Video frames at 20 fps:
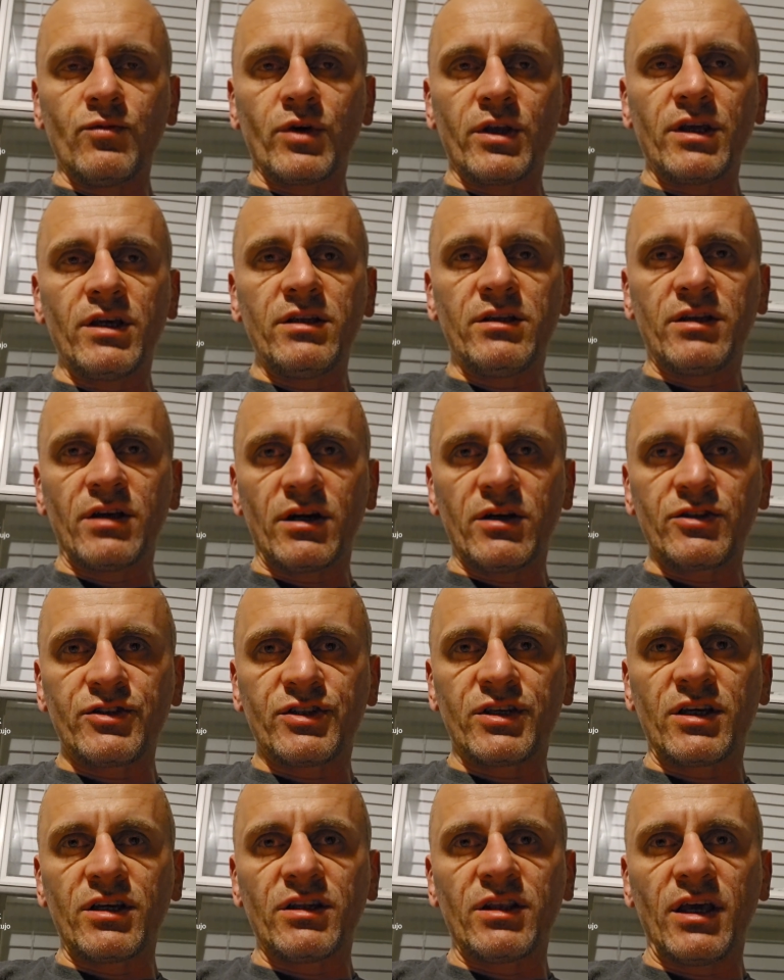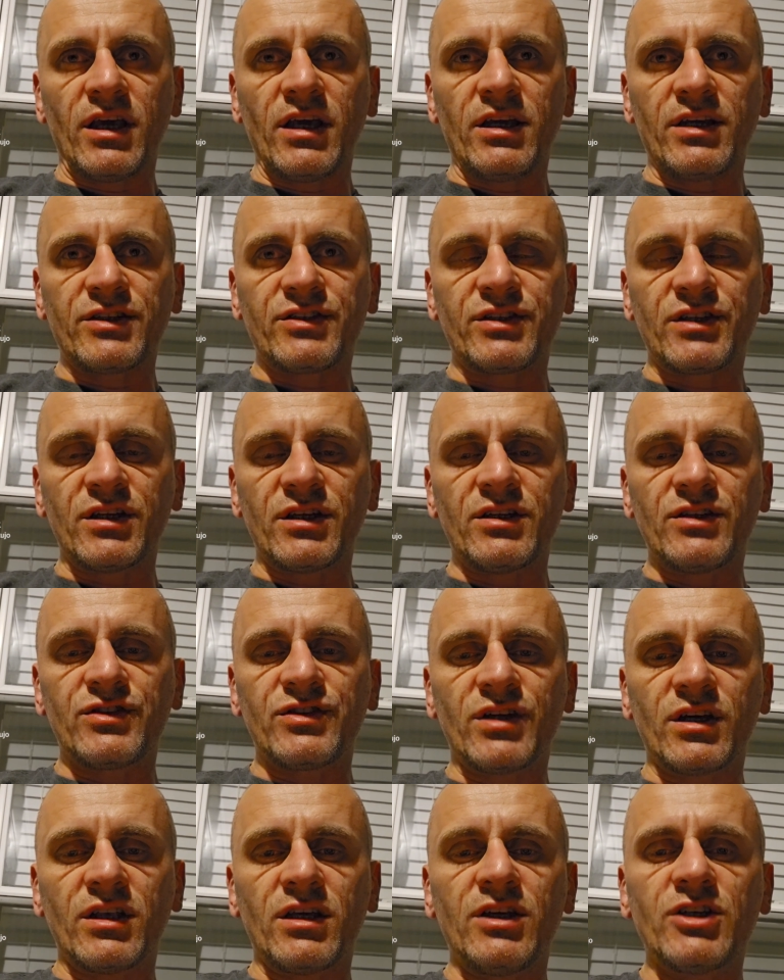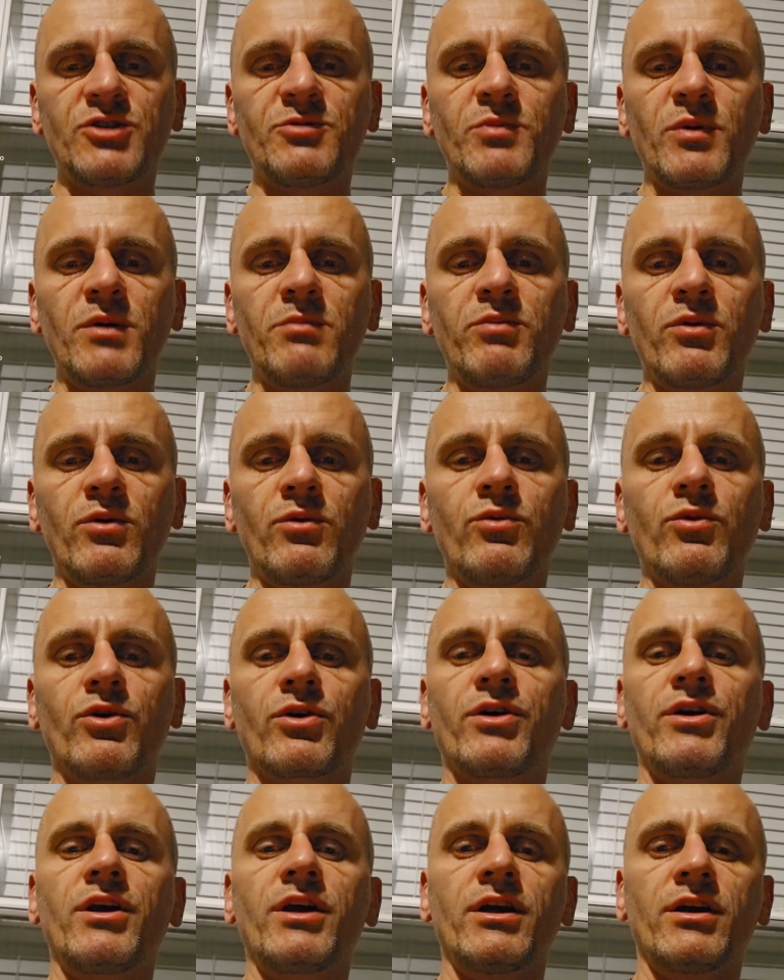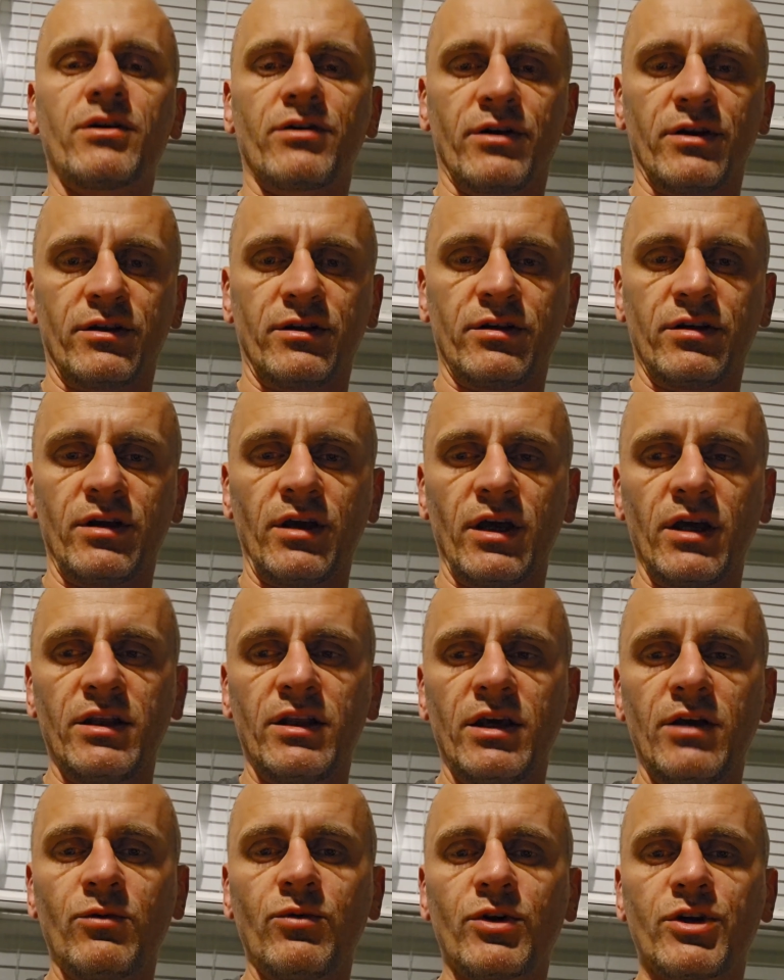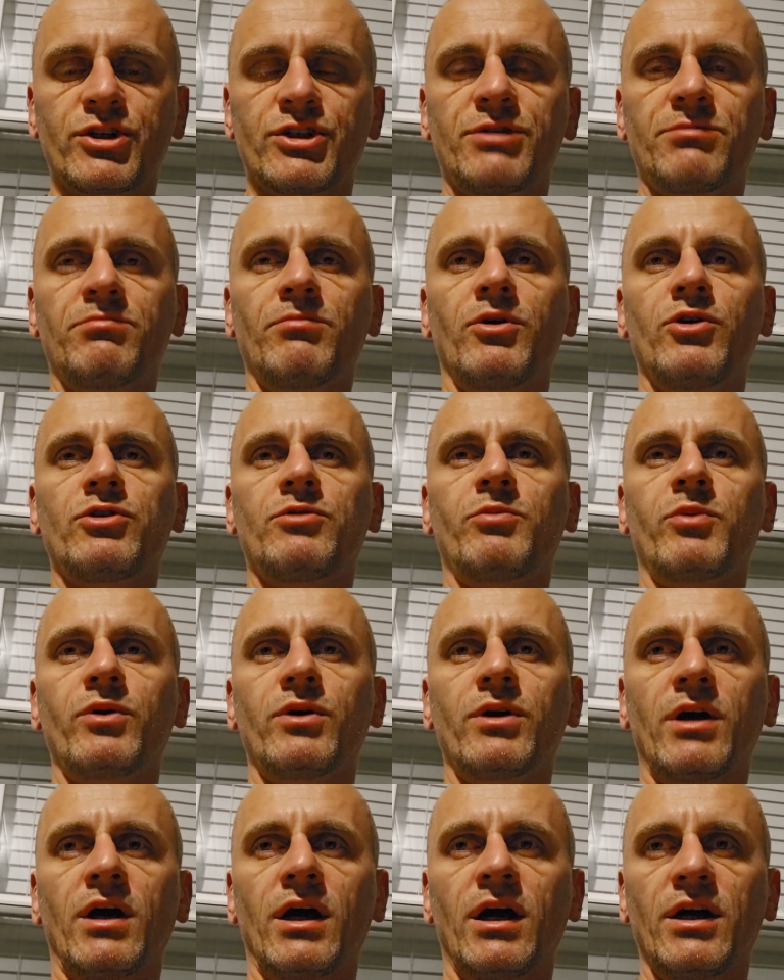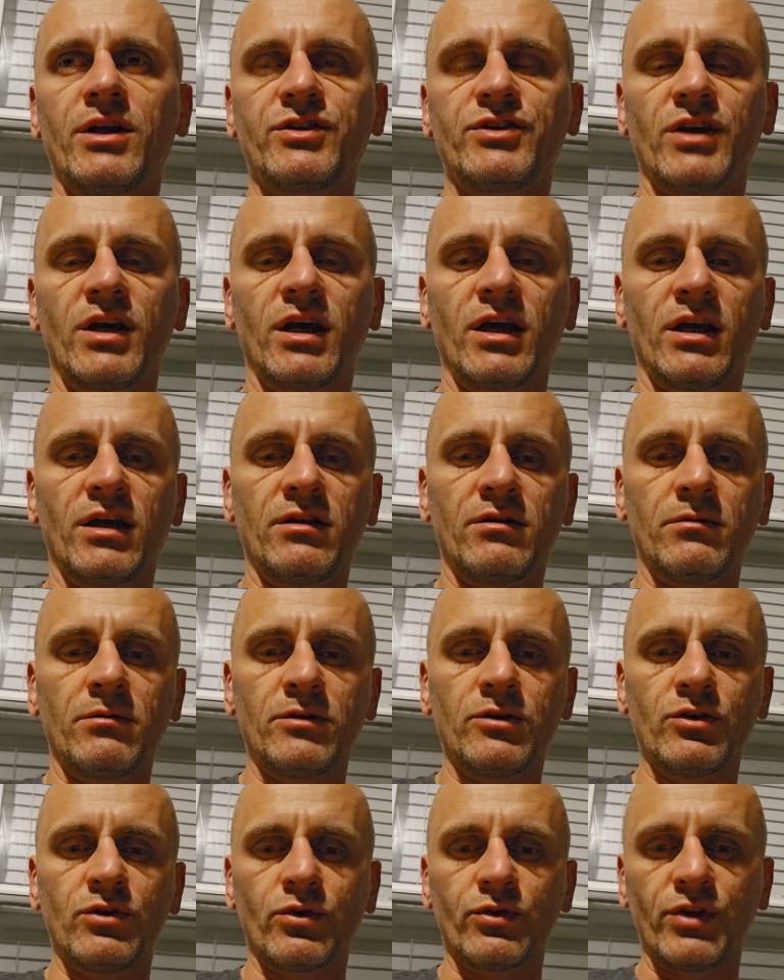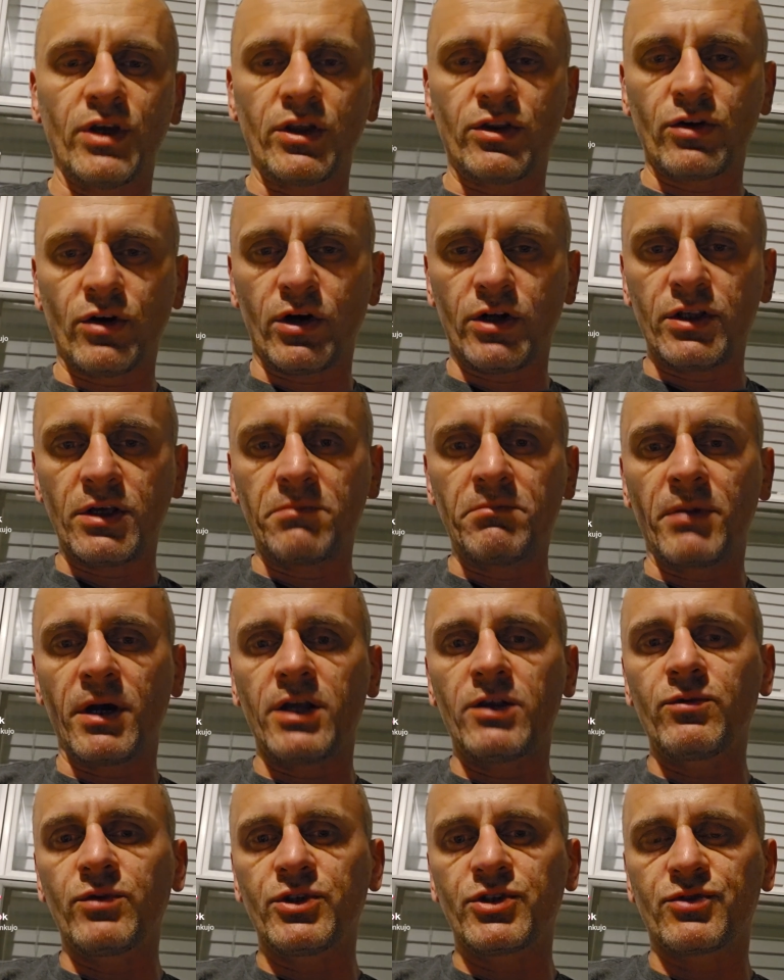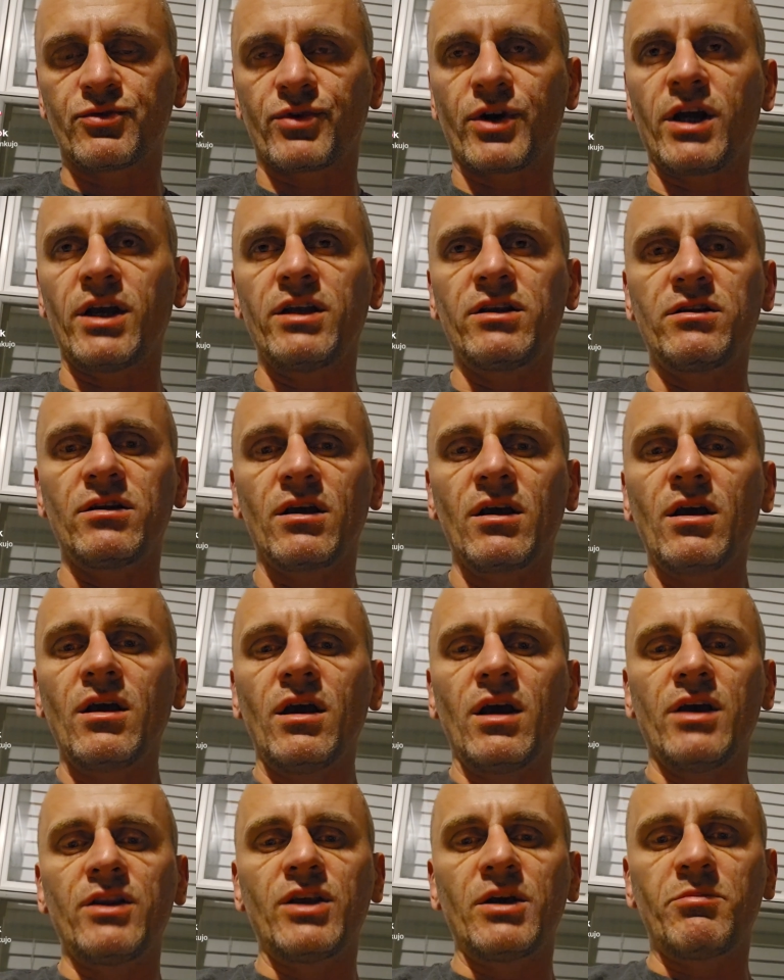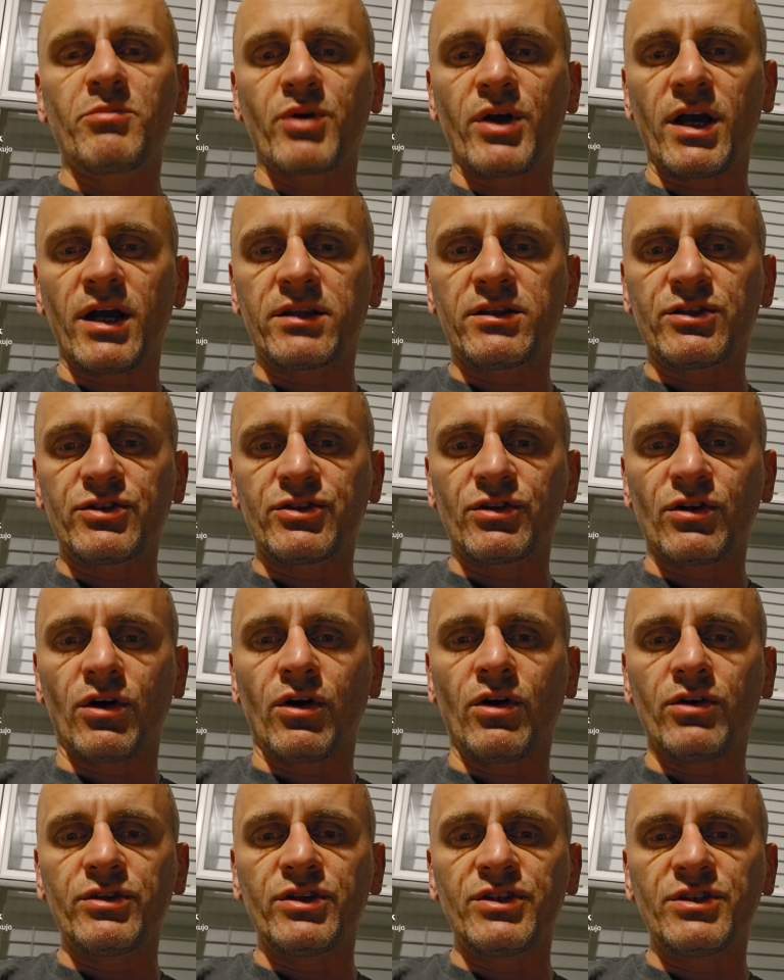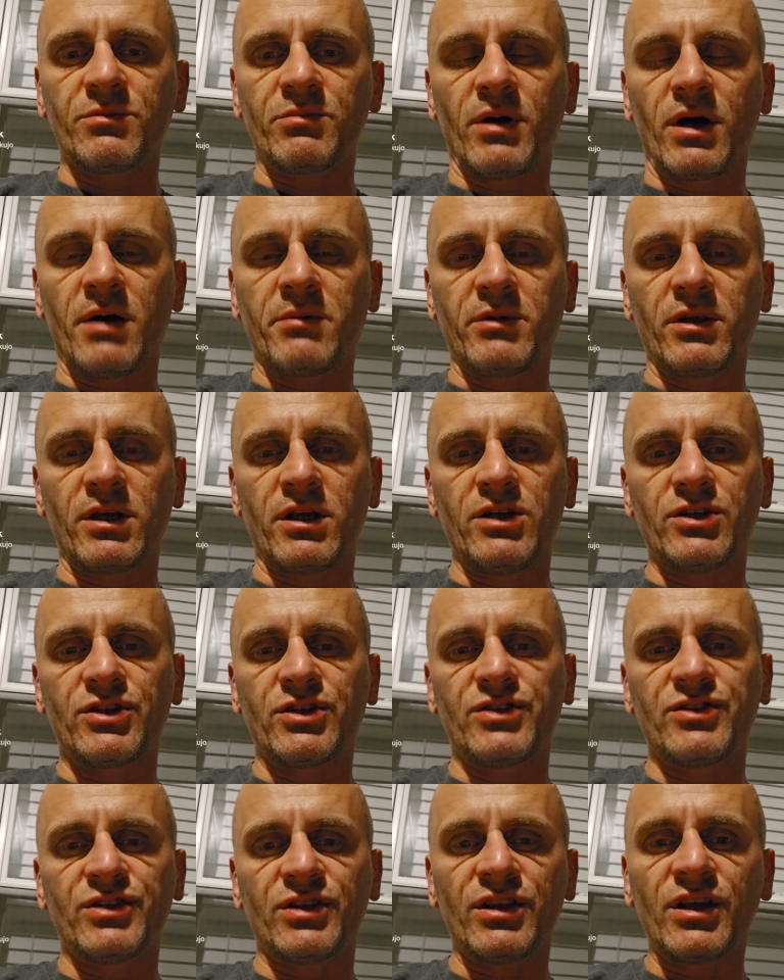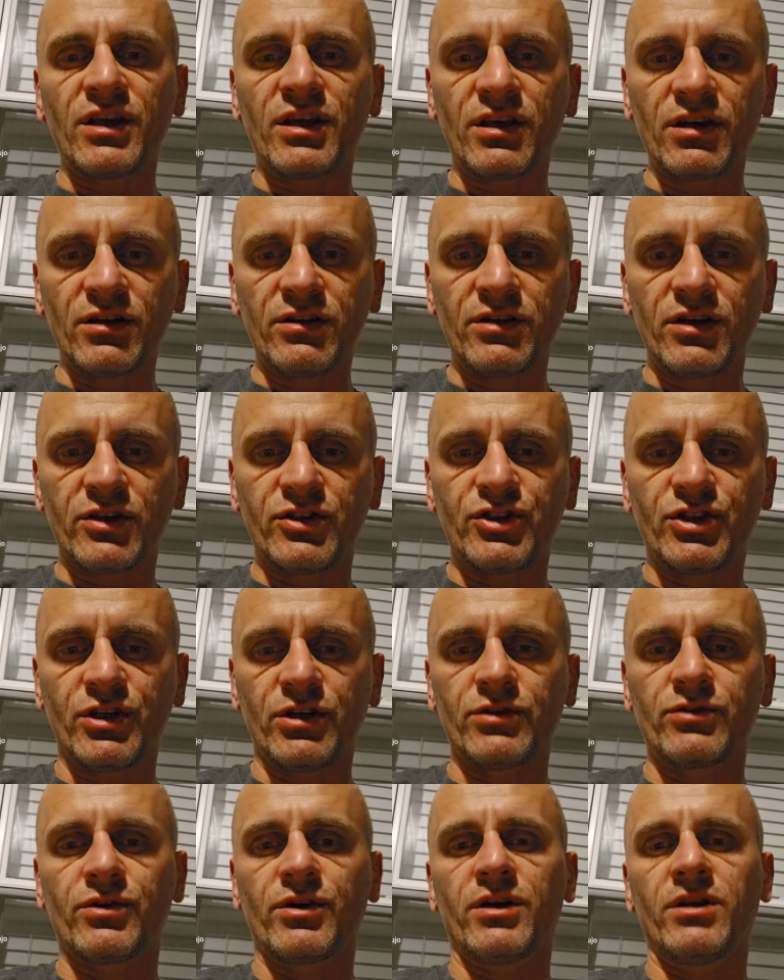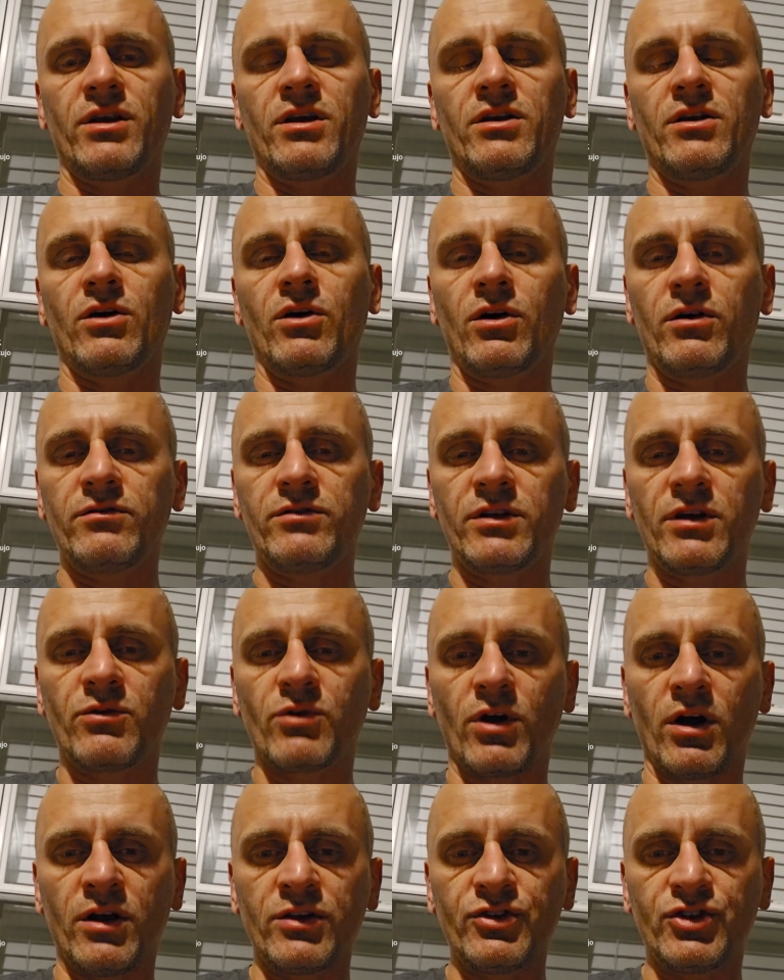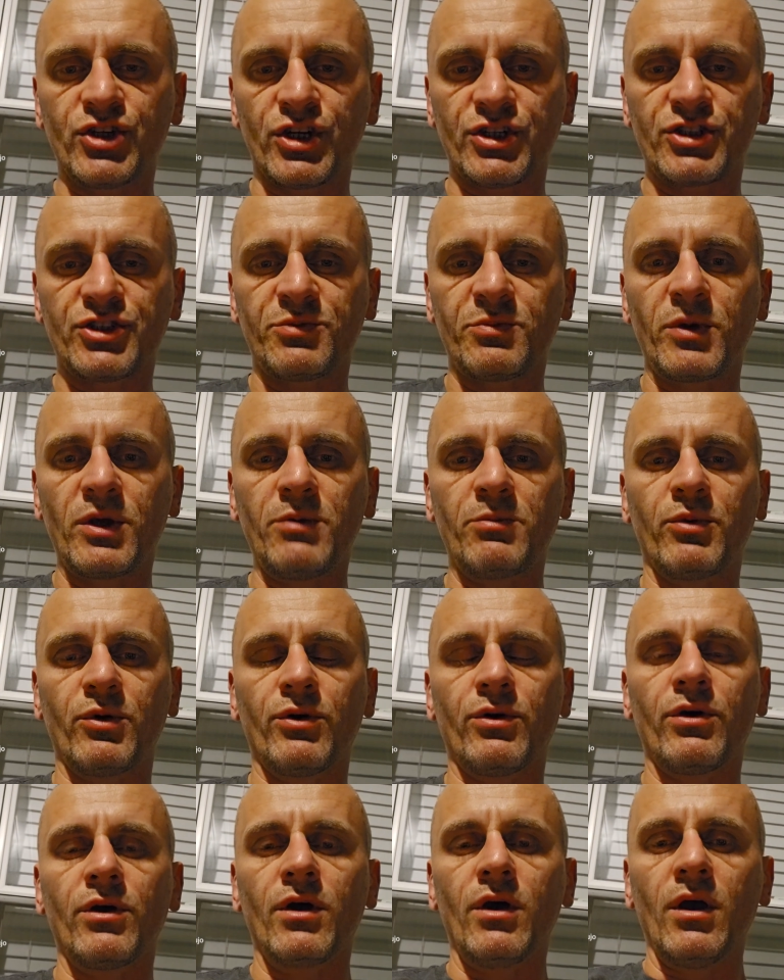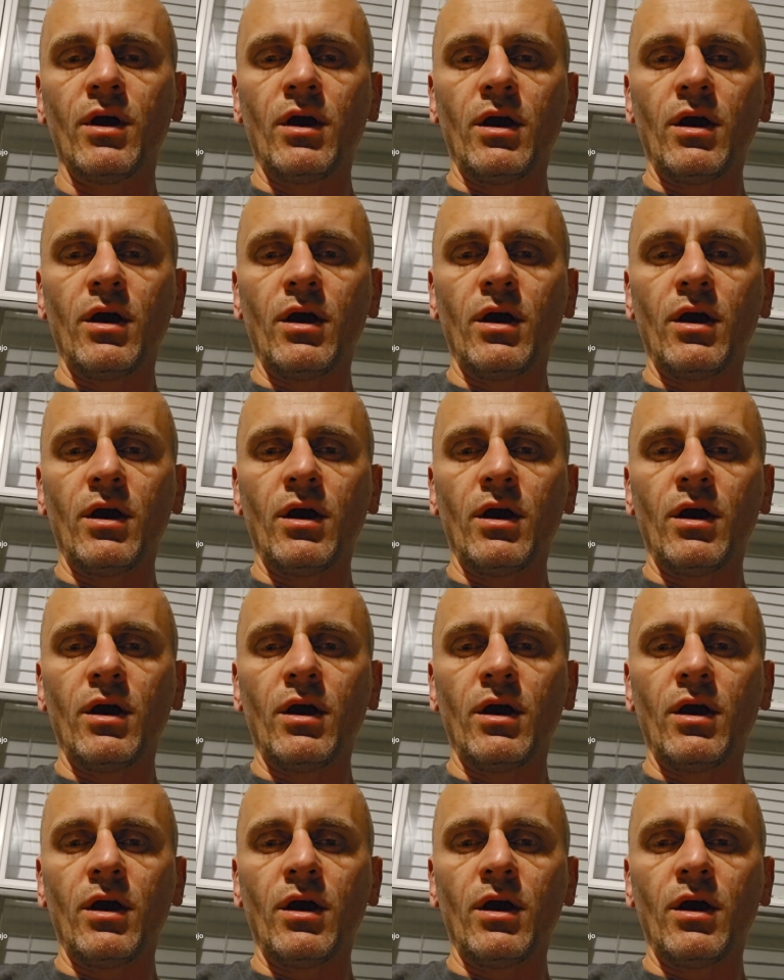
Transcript: What he tells King Negus is that his people were ignorant and they worshipped multiple gods, and they thought that might was right, and they practiced all these abominations and they killed their children, and they were unjust people.